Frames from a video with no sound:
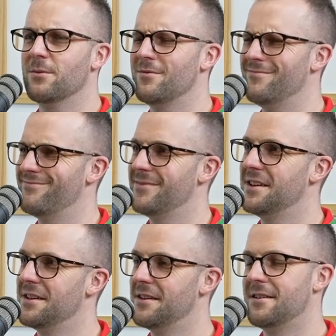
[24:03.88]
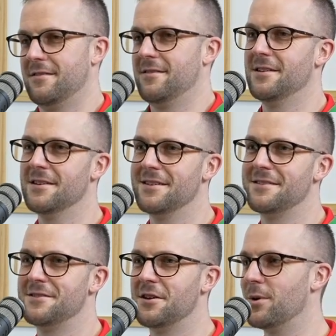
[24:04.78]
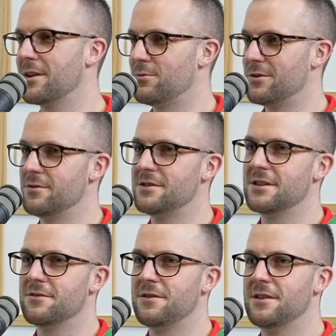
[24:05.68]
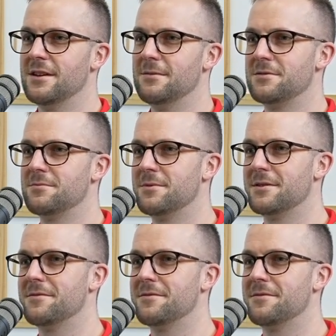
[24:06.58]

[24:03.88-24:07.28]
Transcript: well, yeah, I do know. I yeah. do it yourself then heaps. But.